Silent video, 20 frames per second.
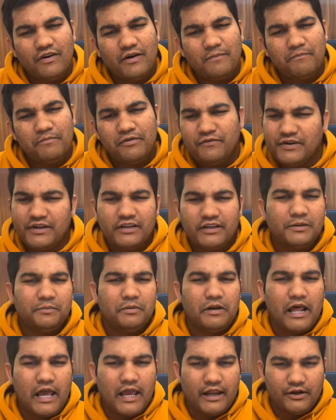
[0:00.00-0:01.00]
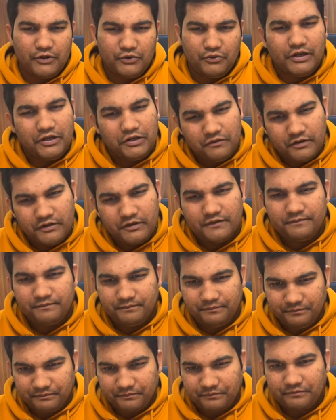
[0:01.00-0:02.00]
a befitting reply to anyone
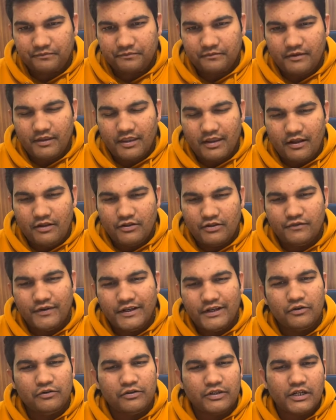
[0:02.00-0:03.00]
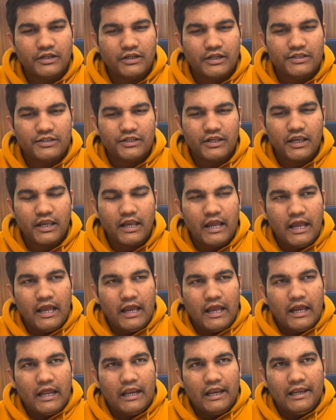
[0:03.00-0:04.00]
it's a very good tendency
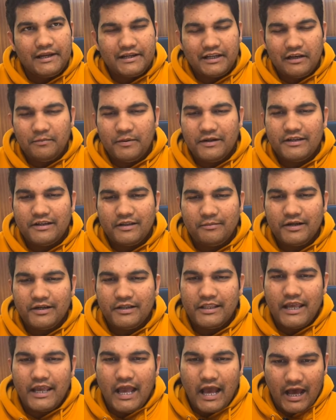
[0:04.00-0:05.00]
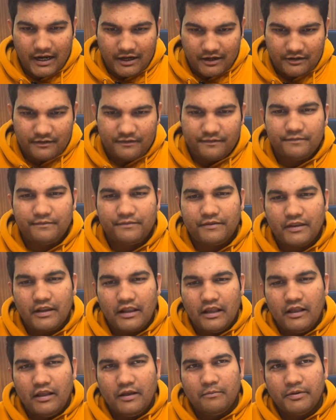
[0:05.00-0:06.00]
little bit timid they are
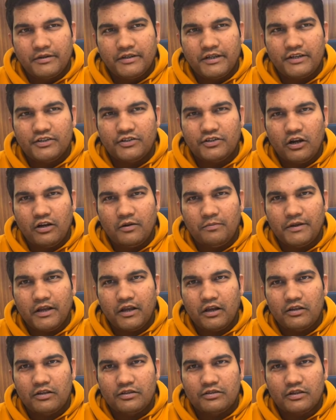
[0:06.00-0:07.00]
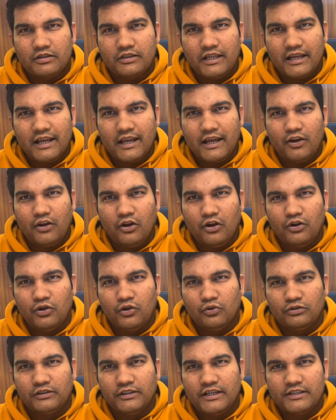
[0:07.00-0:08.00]
but it's not because they cannot
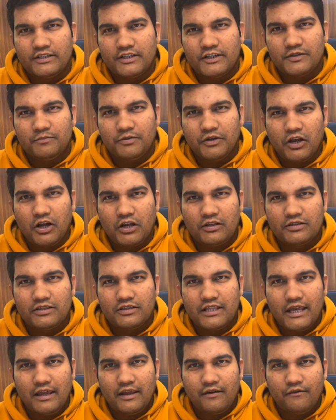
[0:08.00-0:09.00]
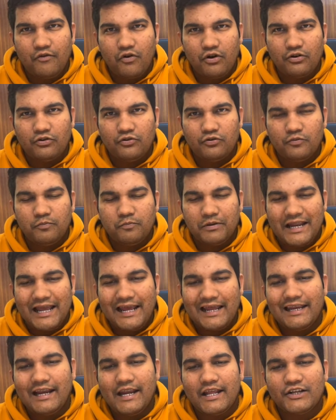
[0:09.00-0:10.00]
do things it's because they want to
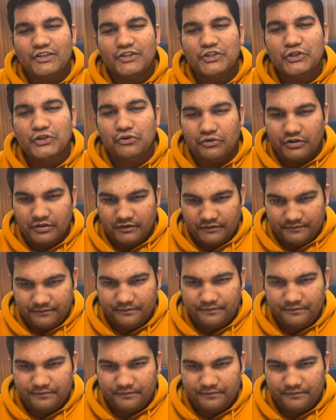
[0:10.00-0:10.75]
plan and execute